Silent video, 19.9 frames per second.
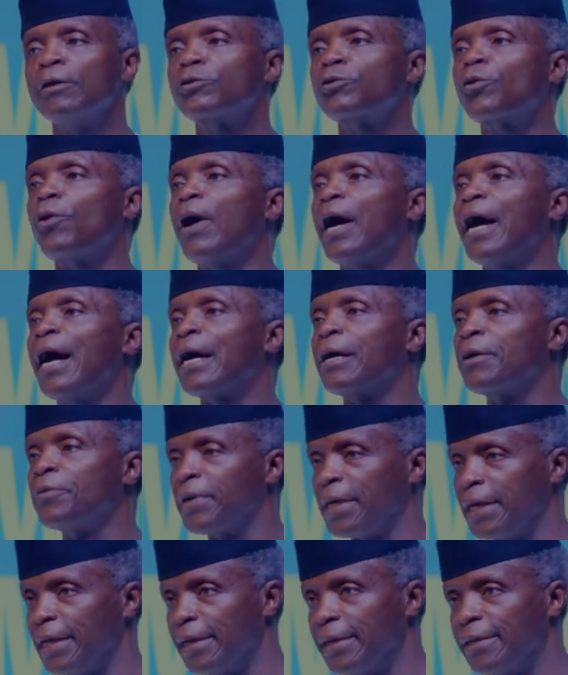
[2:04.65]
So I
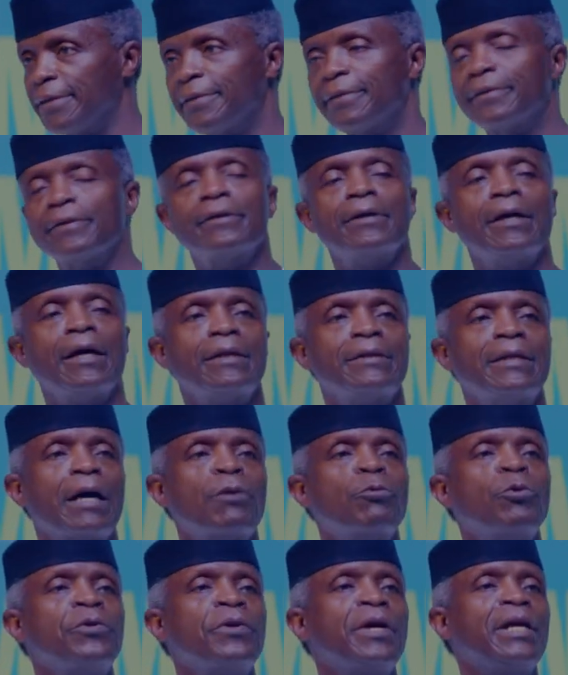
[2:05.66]
agree
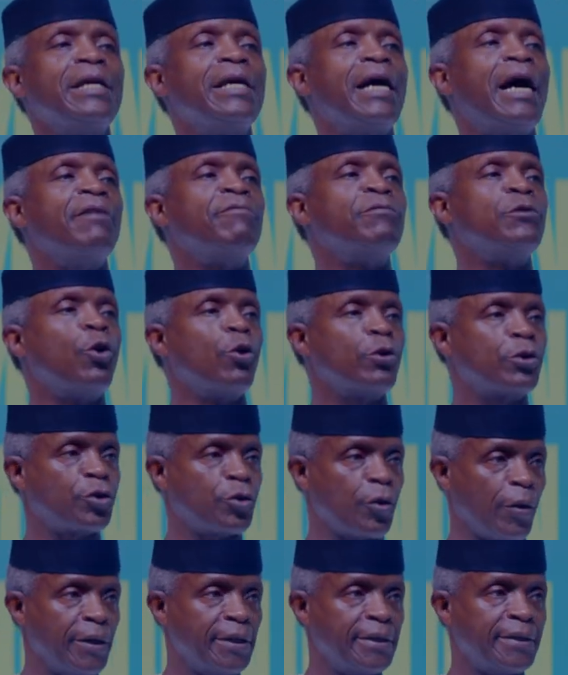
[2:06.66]
that we really have no
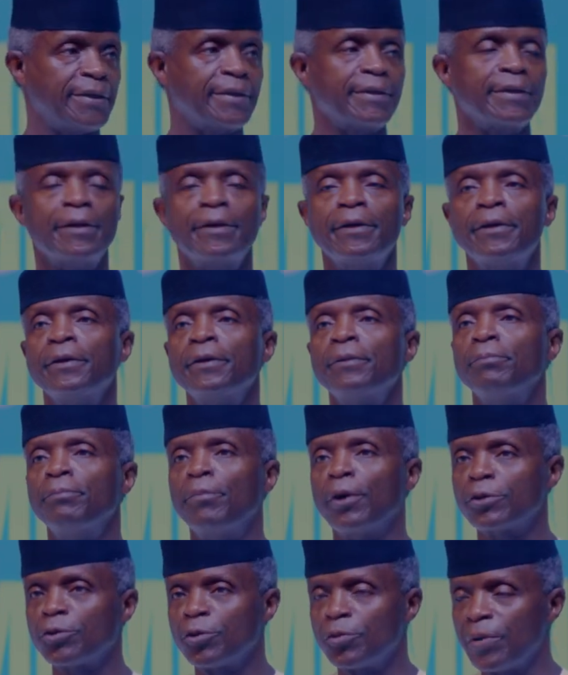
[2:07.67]
choice
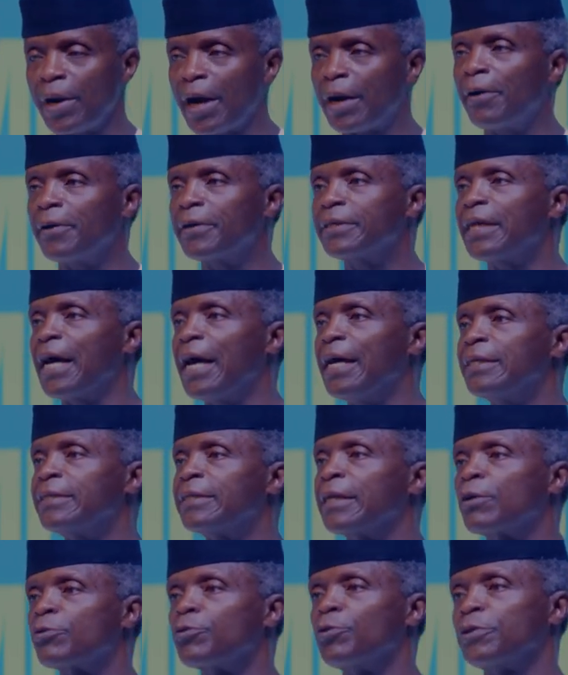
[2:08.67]
but to
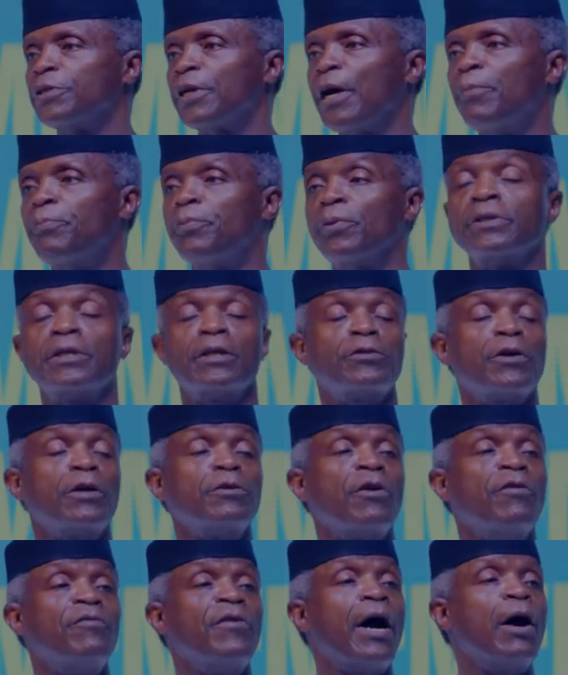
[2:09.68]
recognize the crucial
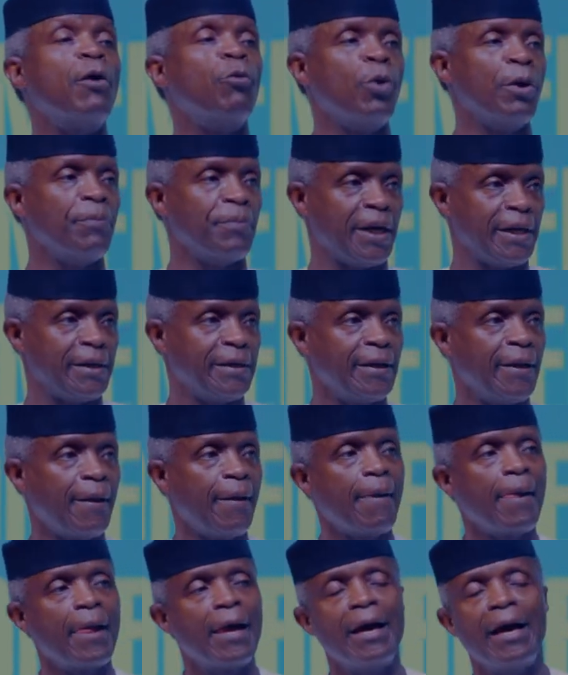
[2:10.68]
position of our women
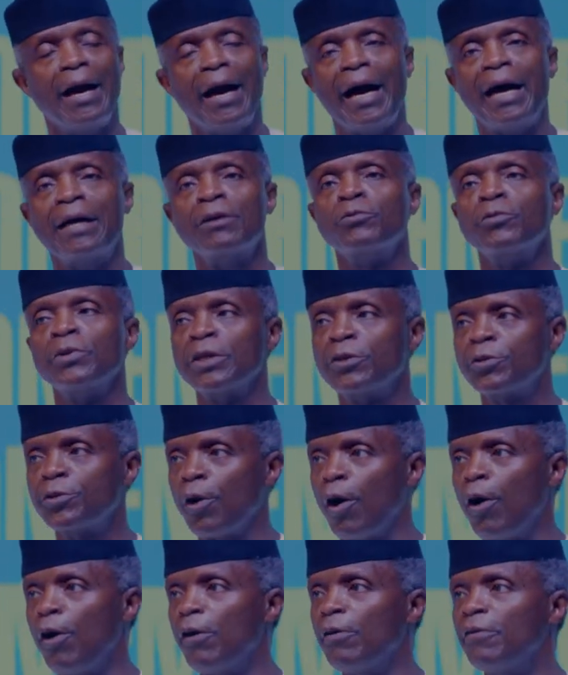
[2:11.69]
and
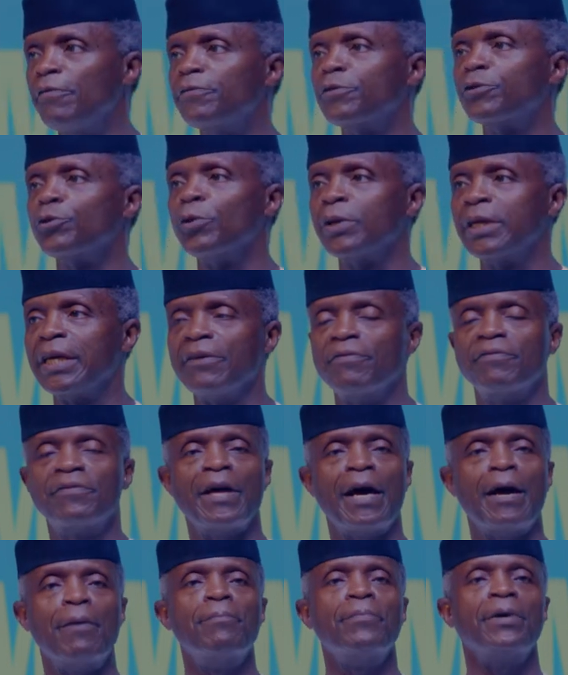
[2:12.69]
resolve to give
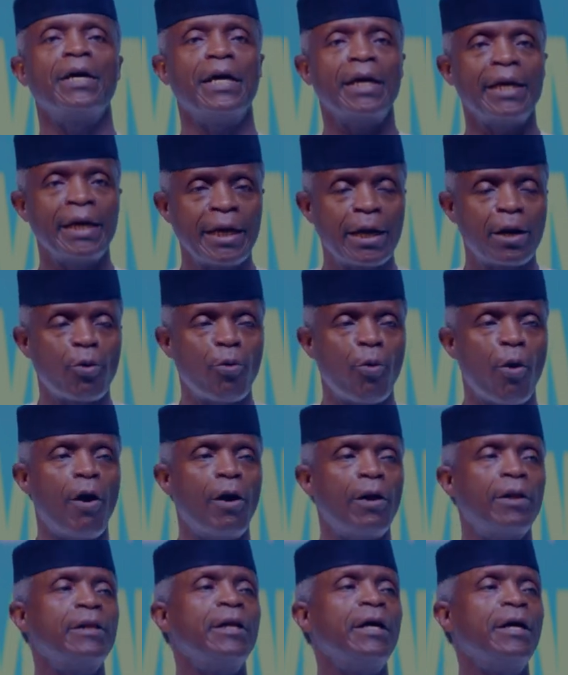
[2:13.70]
them
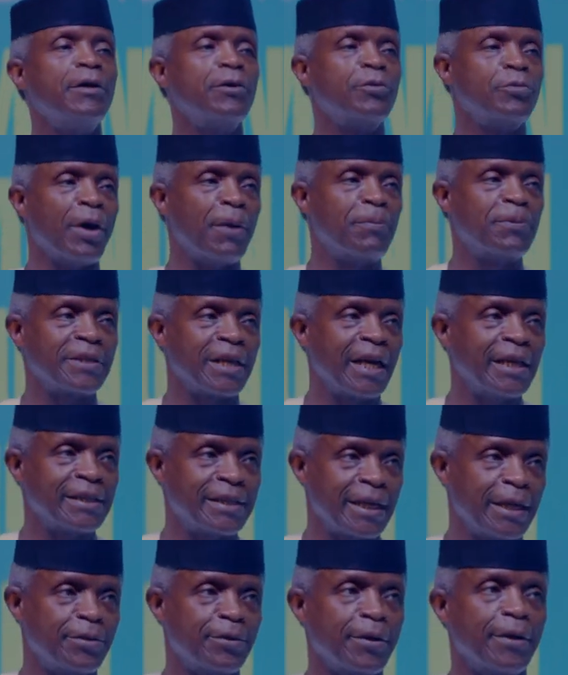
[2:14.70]
equal
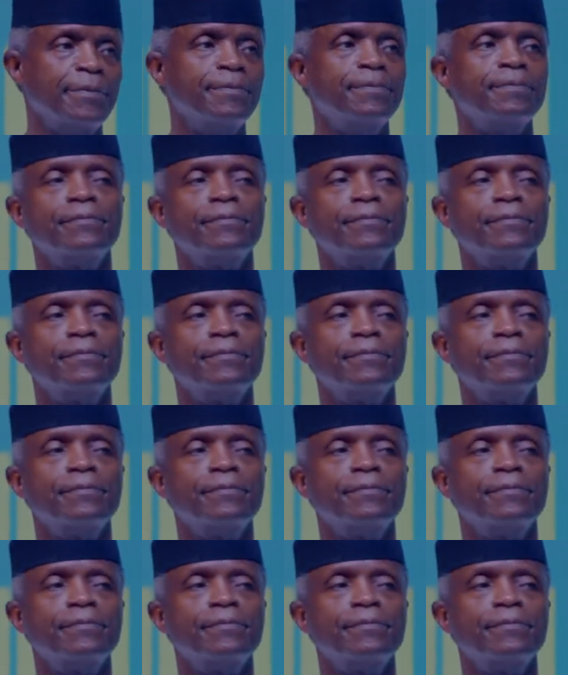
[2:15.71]
representation.